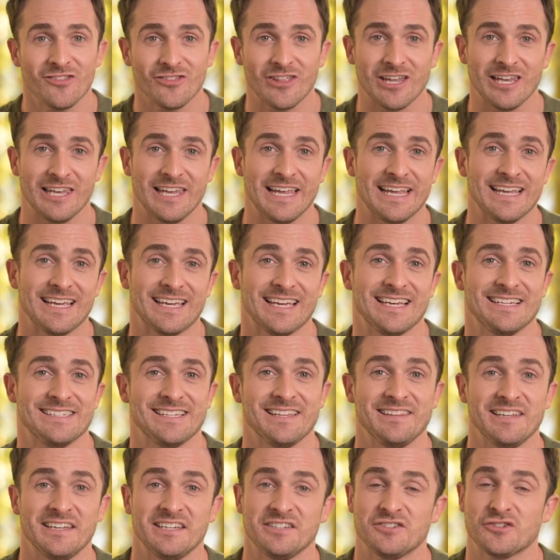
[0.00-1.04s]
The link is
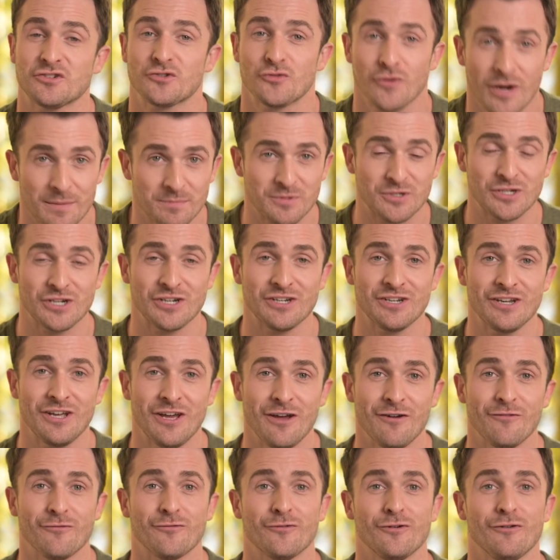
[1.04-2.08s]
in the description
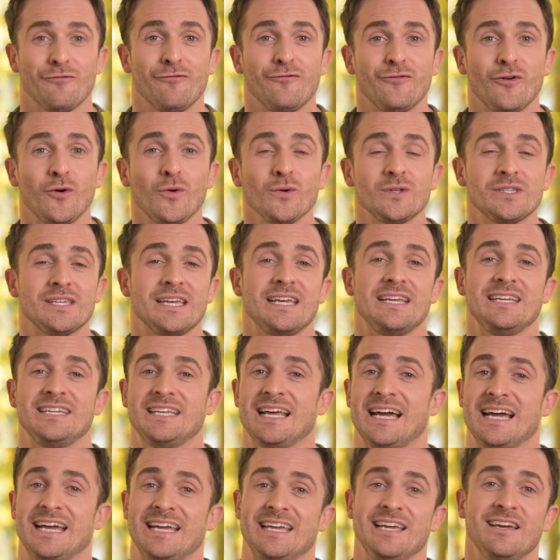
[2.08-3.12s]
for a fourteen
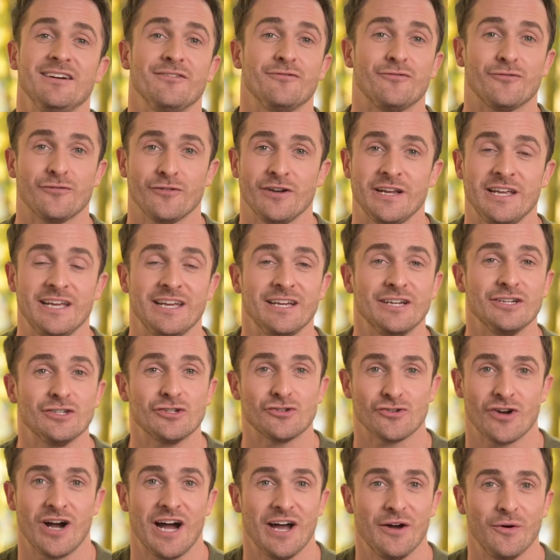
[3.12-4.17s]
day free
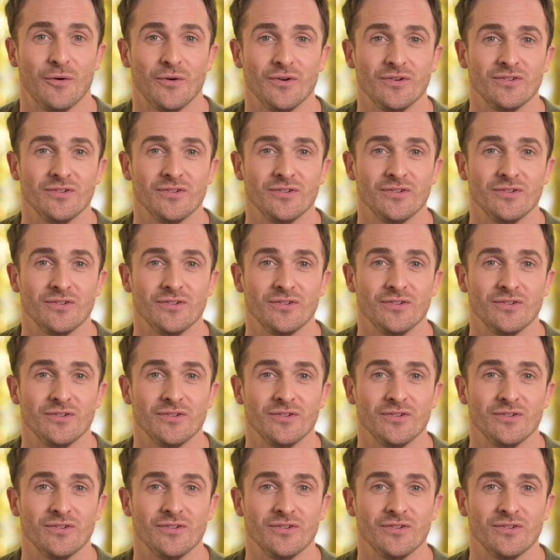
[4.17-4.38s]
trial.